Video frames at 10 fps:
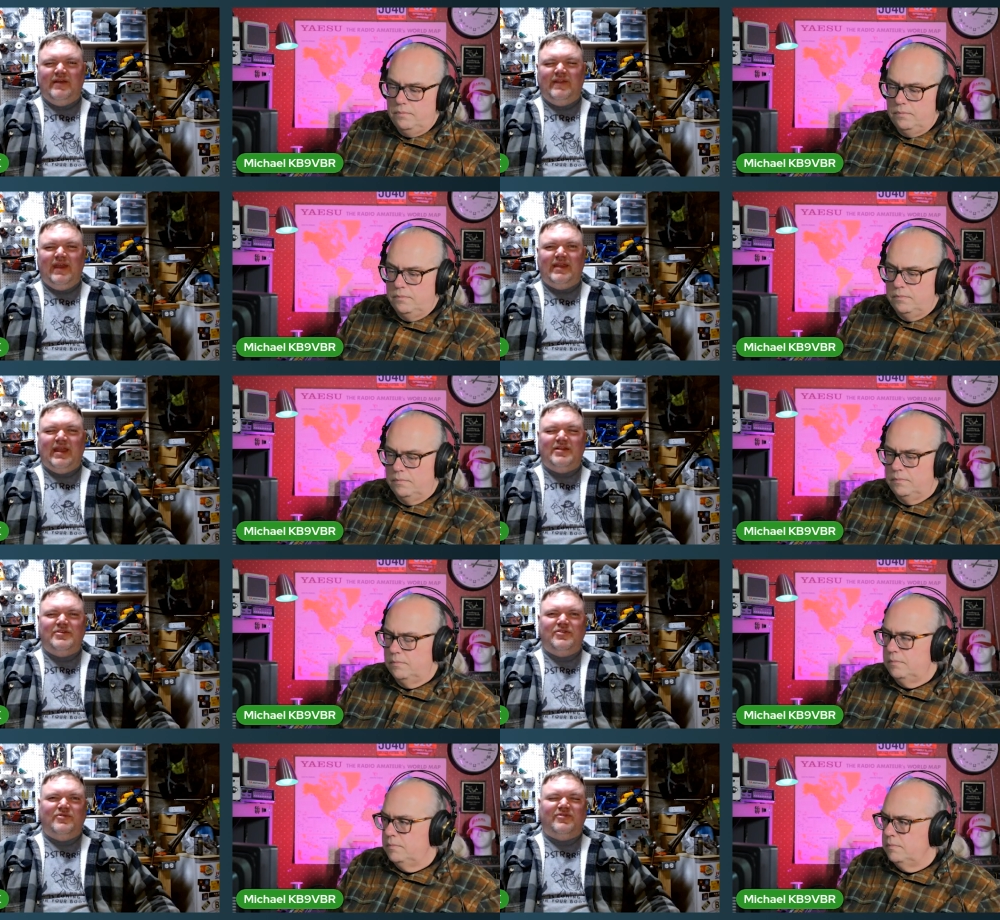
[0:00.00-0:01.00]
Speaker 1: They
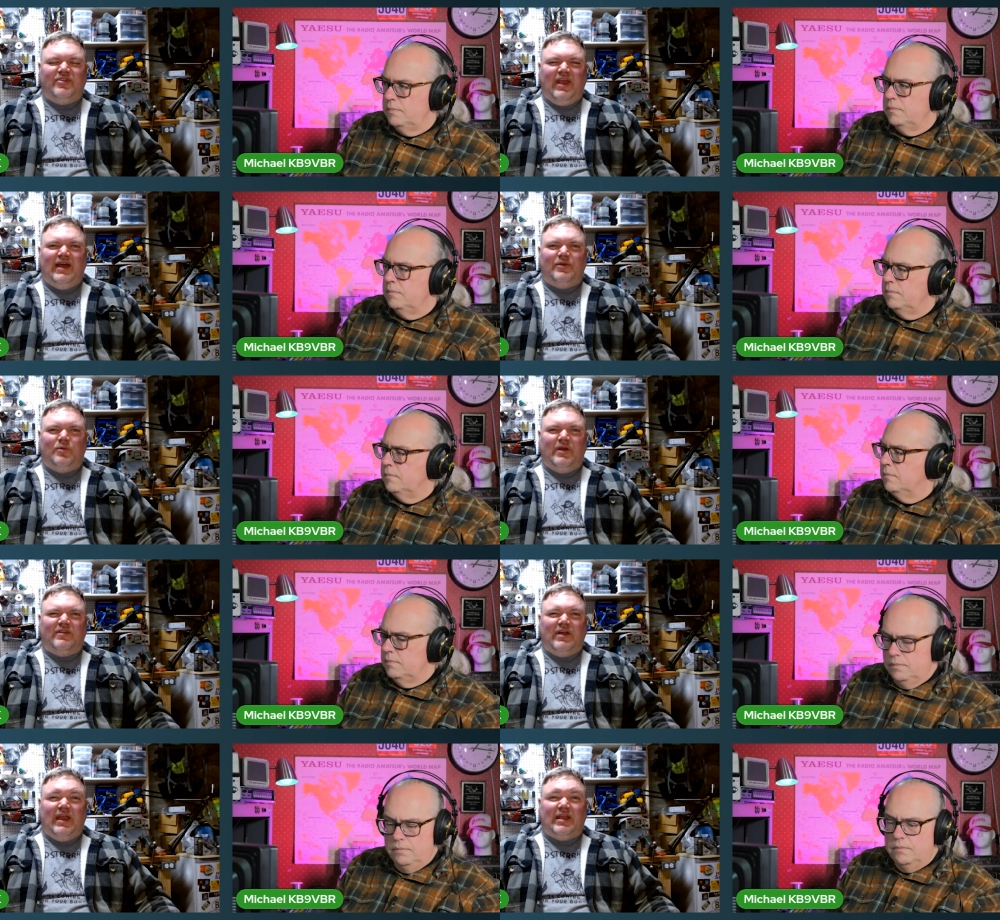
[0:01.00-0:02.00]
can use that
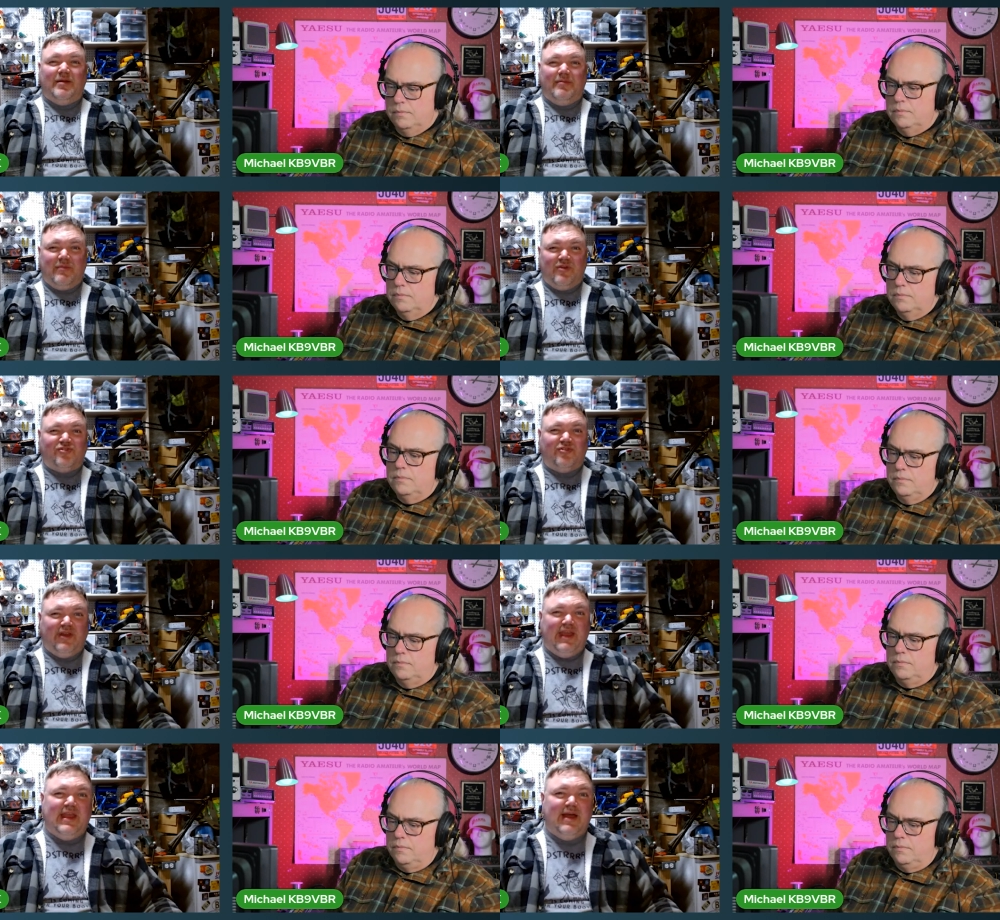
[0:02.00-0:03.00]
with like
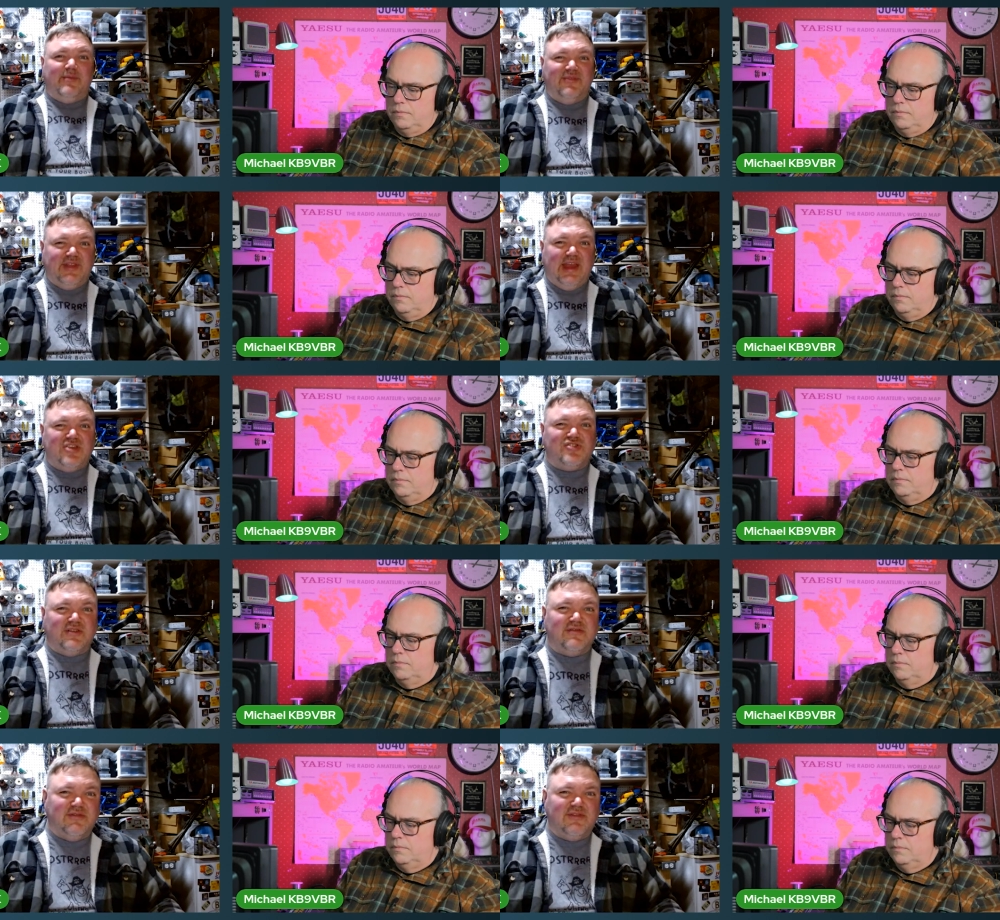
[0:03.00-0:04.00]
commercial AM
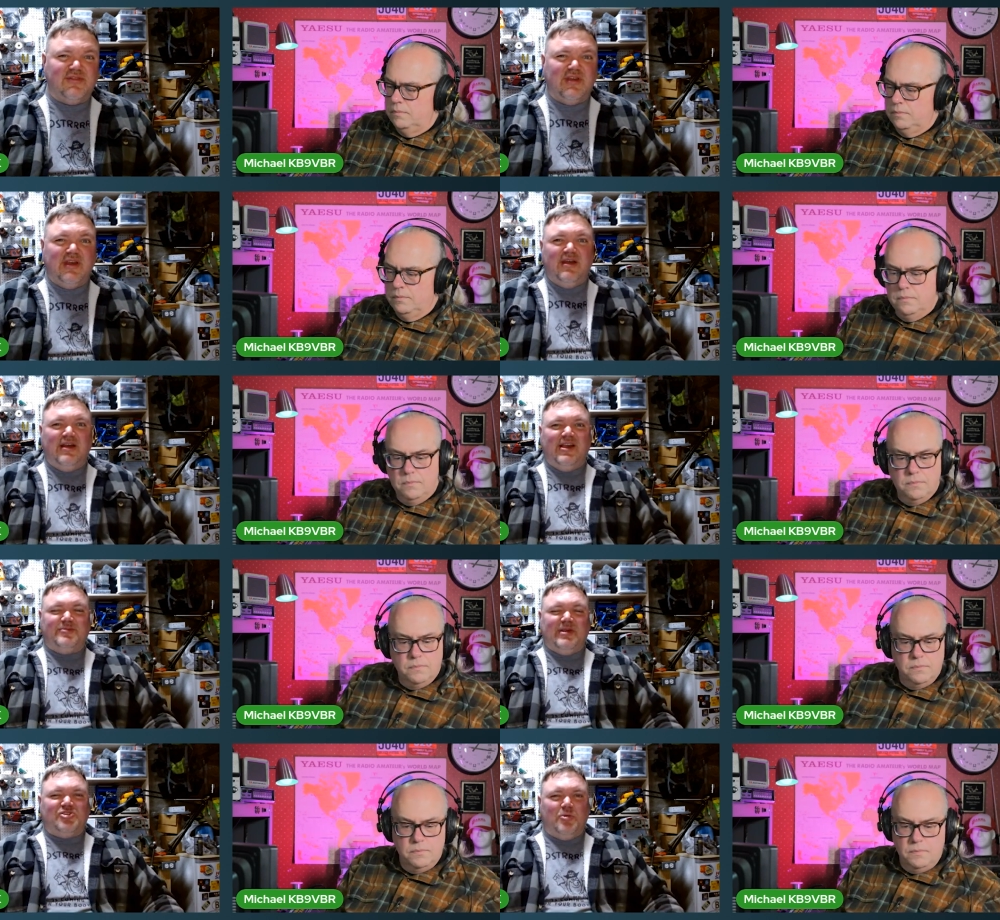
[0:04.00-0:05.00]
stations,
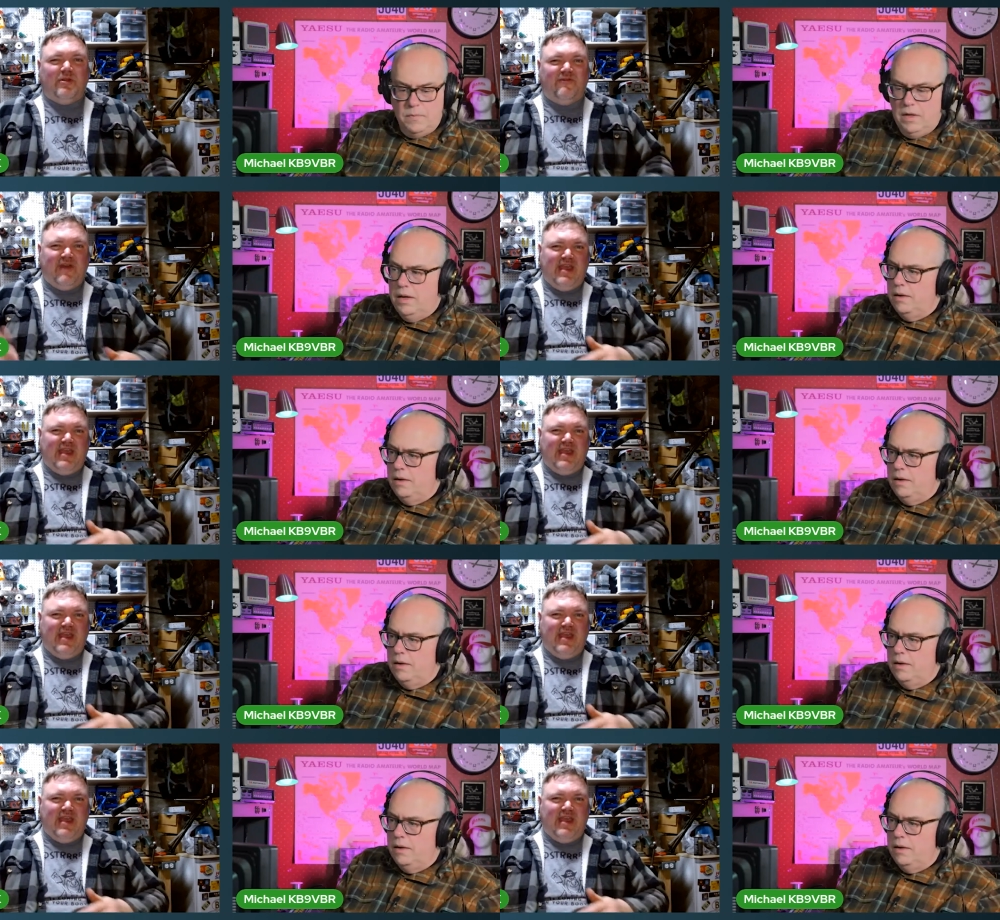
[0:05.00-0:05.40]
especially with yeah.